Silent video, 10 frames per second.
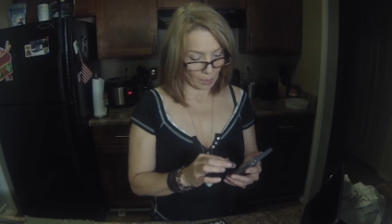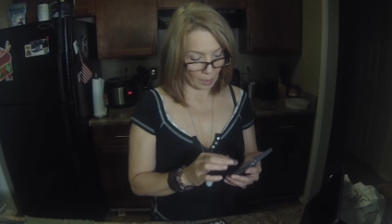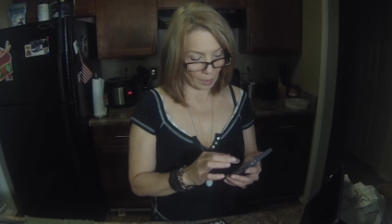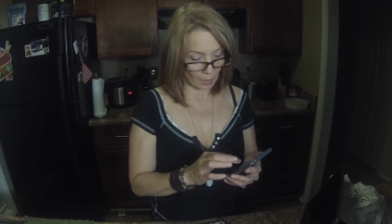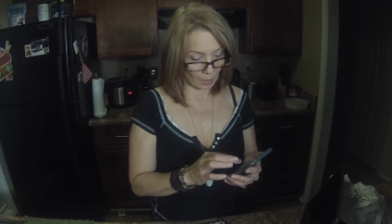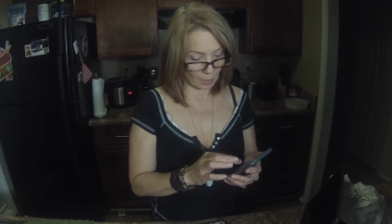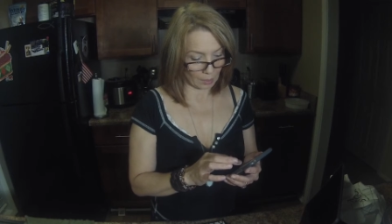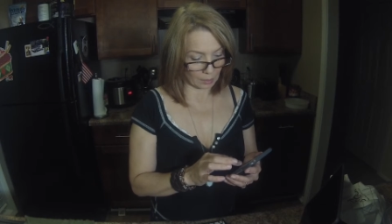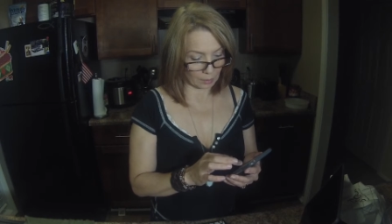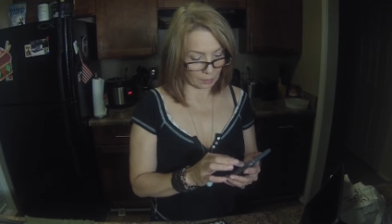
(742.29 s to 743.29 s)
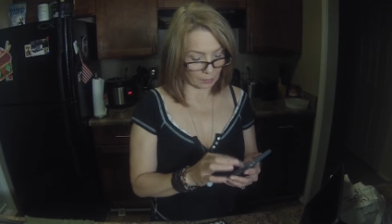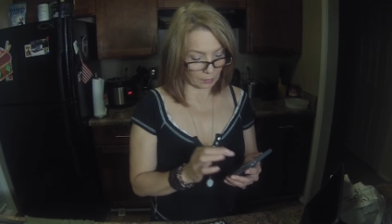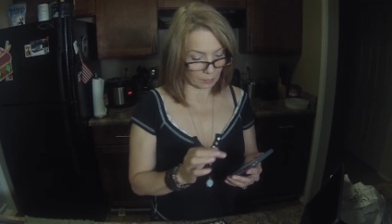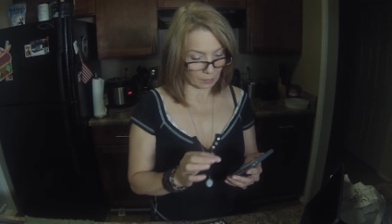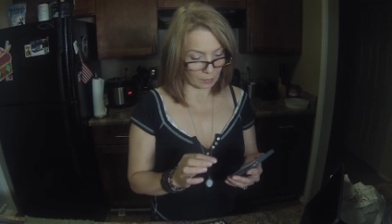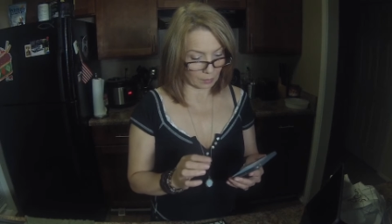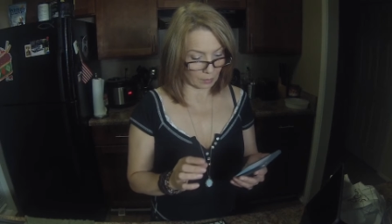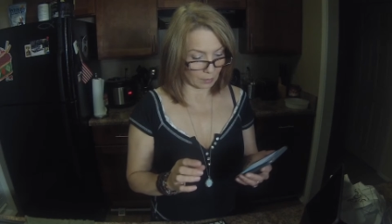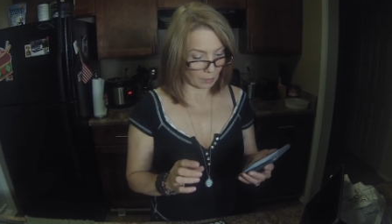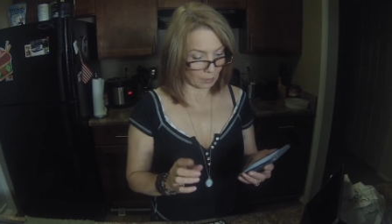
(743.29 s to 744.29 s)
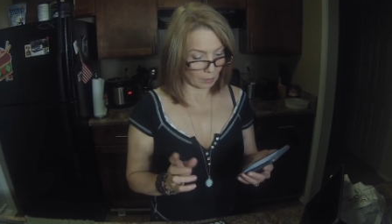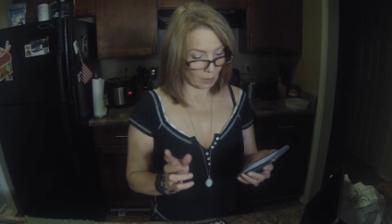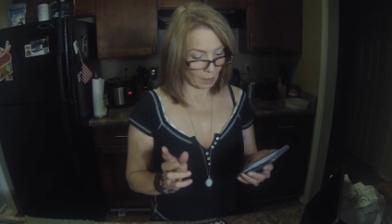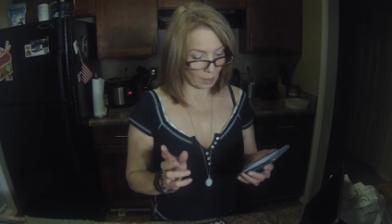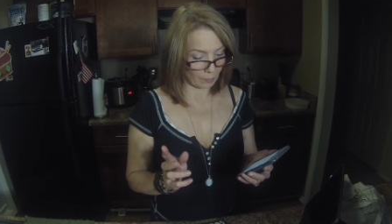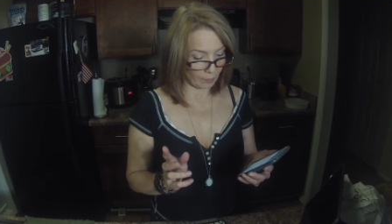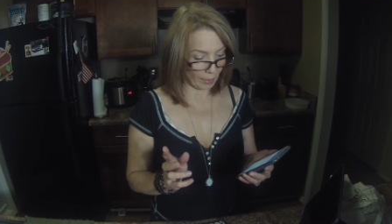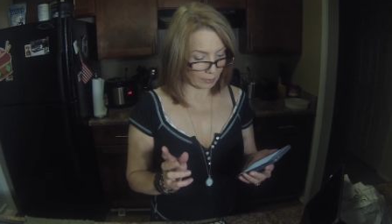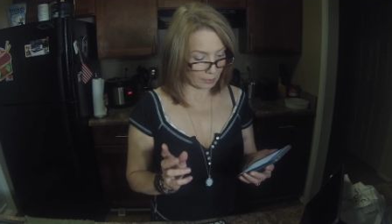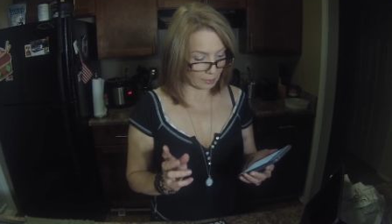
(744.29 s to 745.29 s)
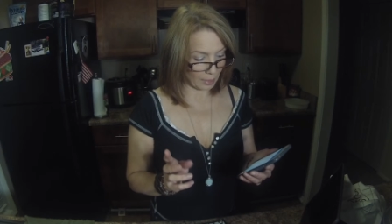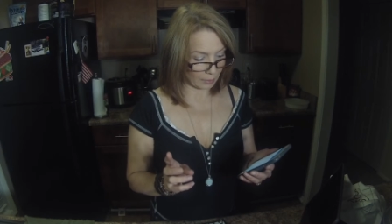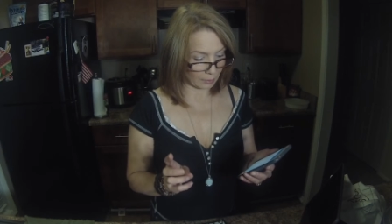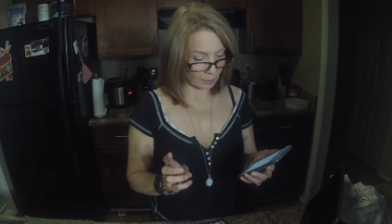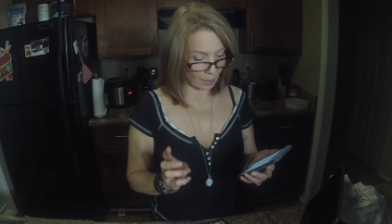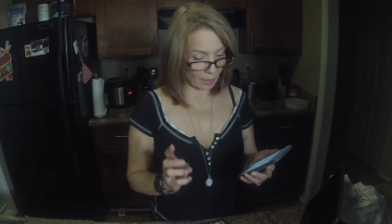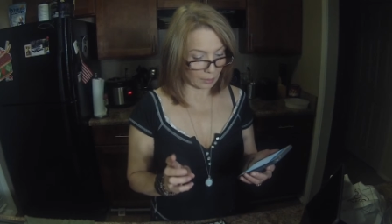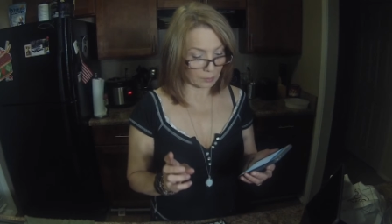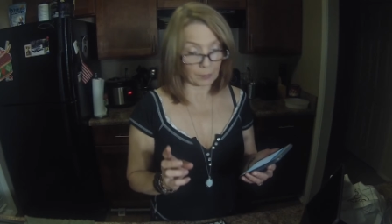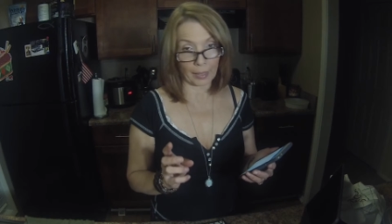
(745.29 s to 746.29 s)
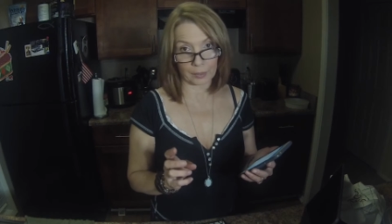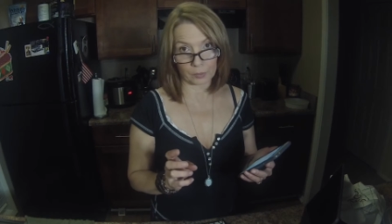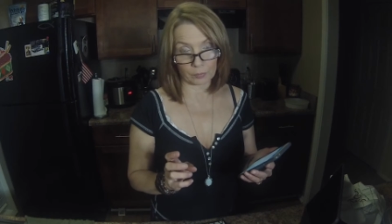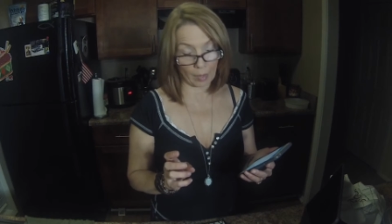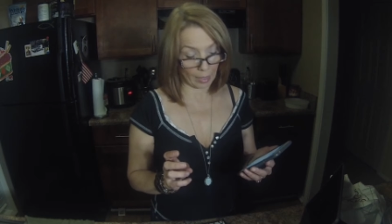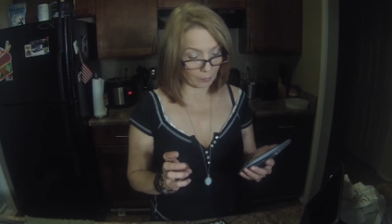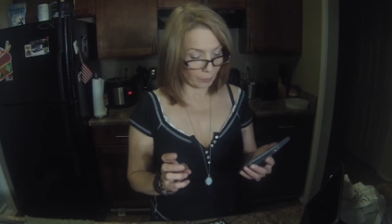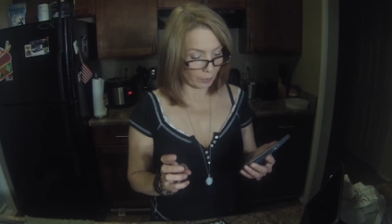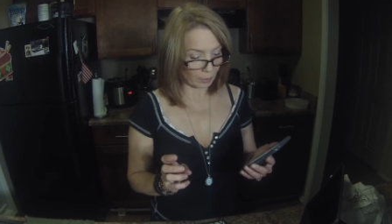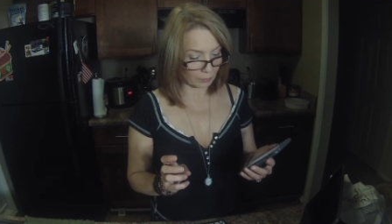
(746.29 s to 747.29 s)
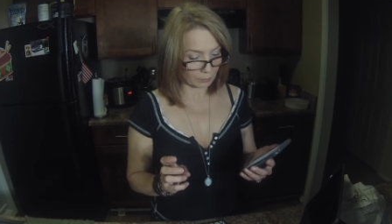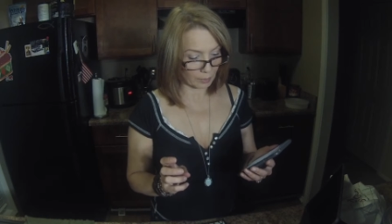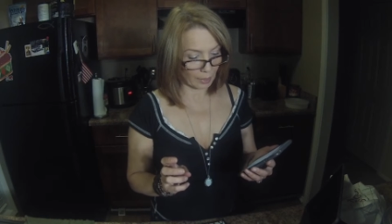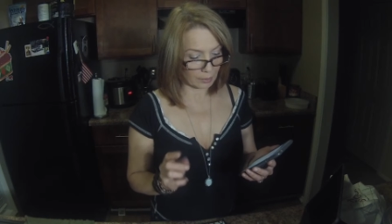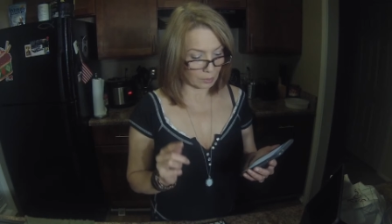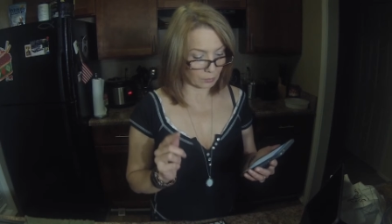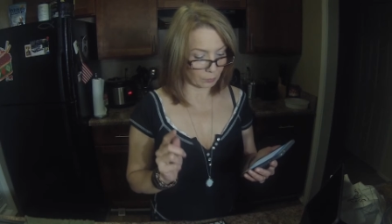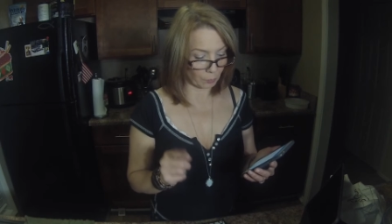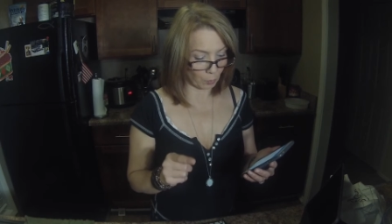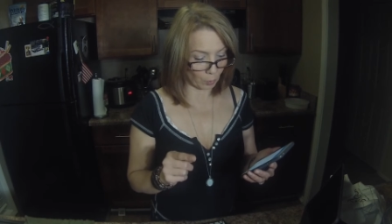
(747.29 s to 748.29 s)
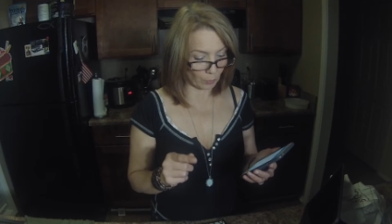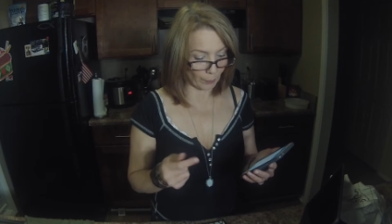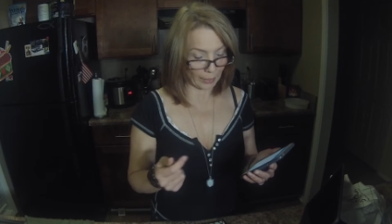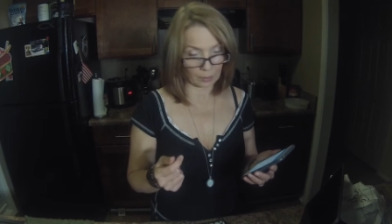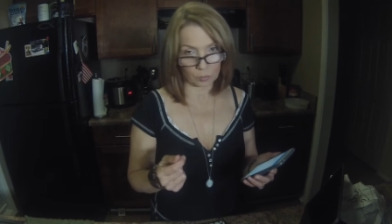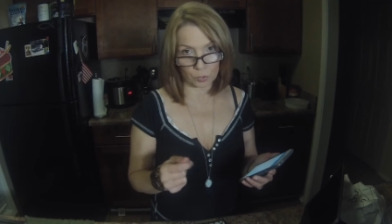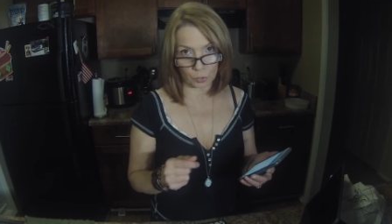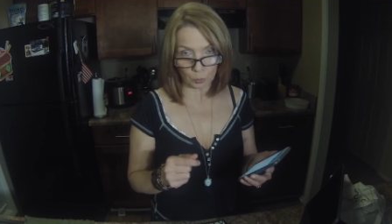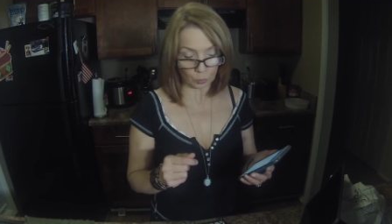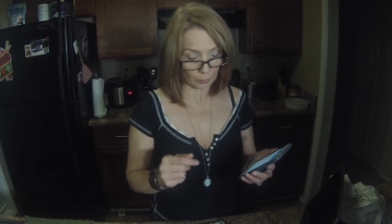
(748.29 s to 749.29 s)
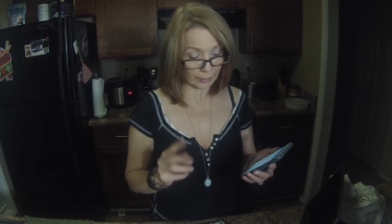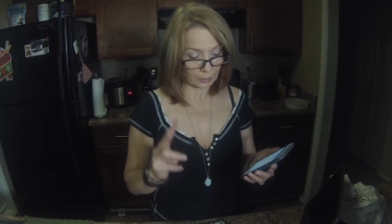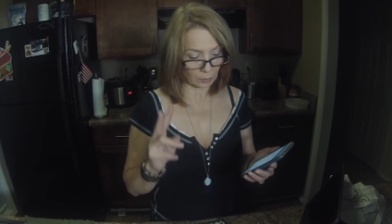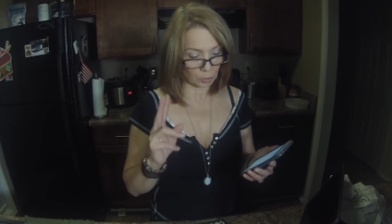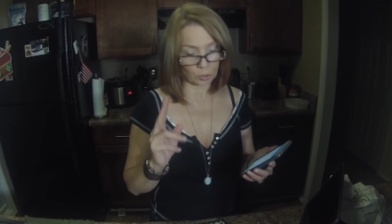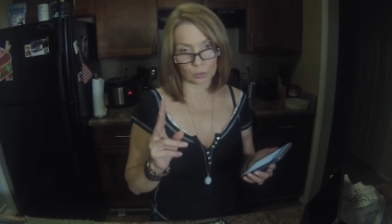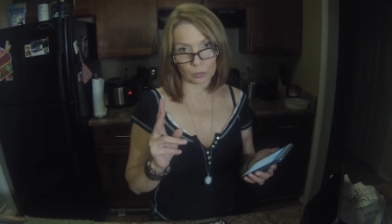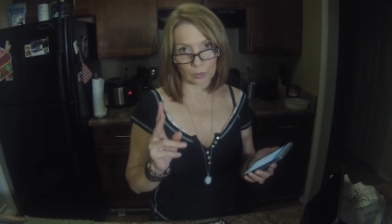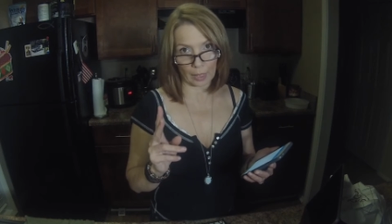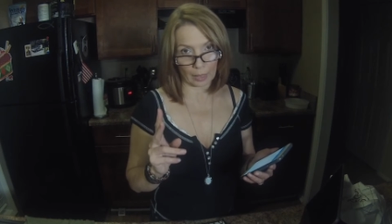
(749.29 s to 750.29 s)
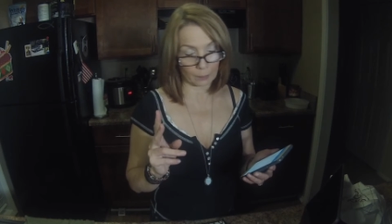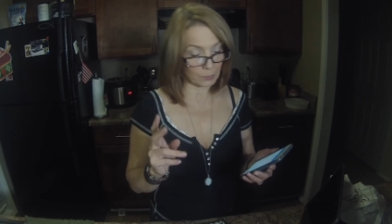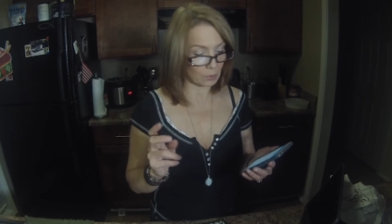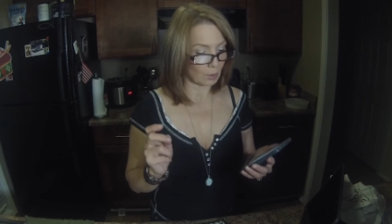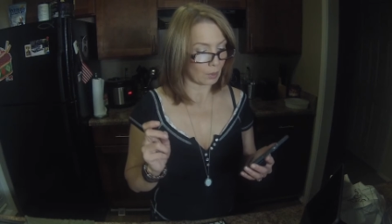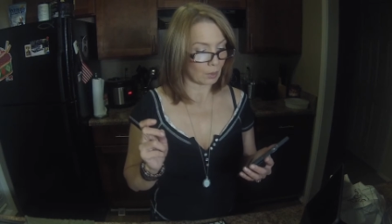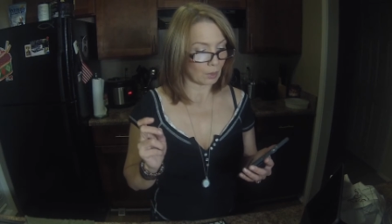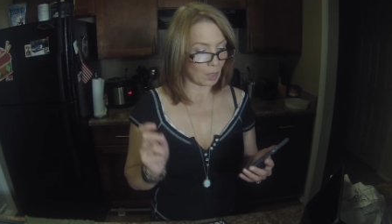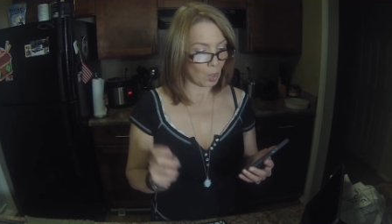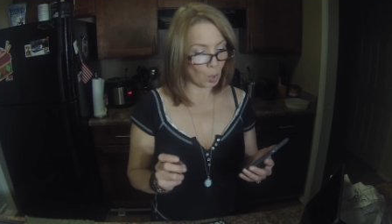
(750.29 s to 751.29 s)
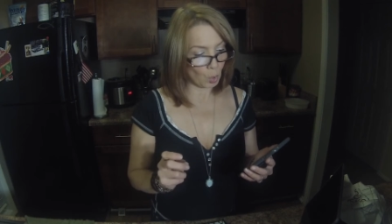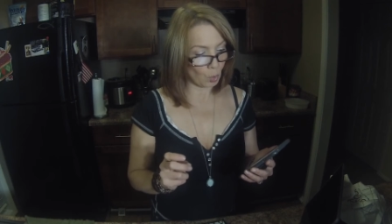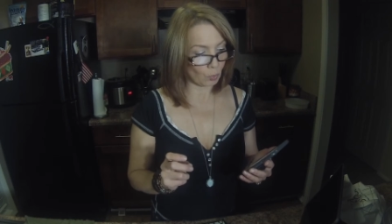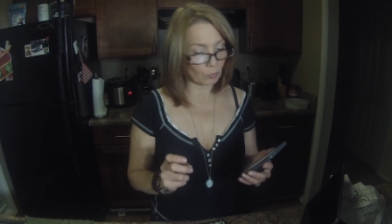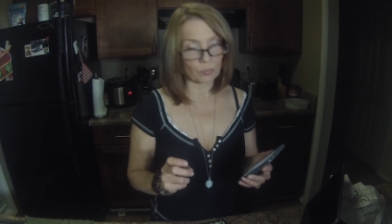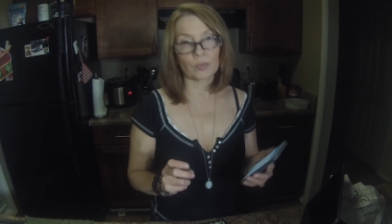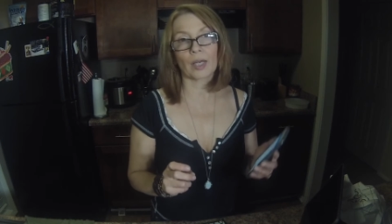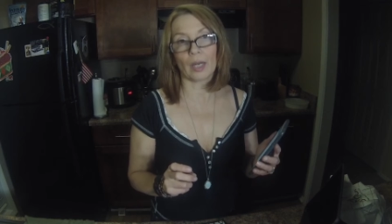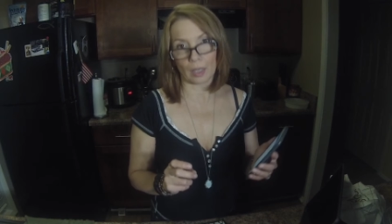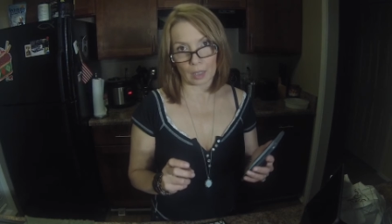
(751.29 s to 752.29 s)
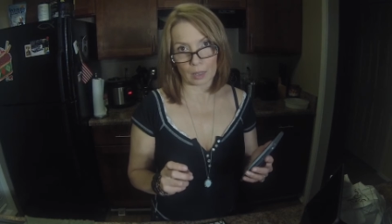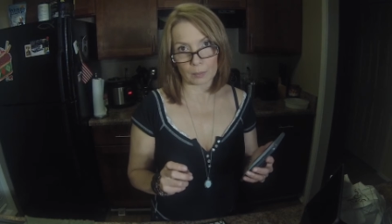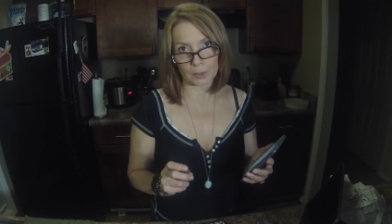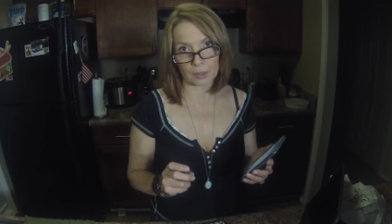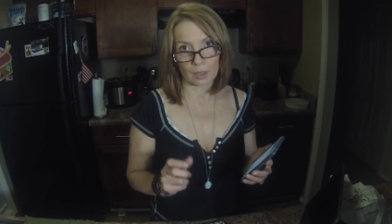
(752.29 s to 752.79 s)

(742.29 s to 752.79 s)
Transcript: And if I take carbs minus fiber, is 4 minus 2, is only 2 grams of carbs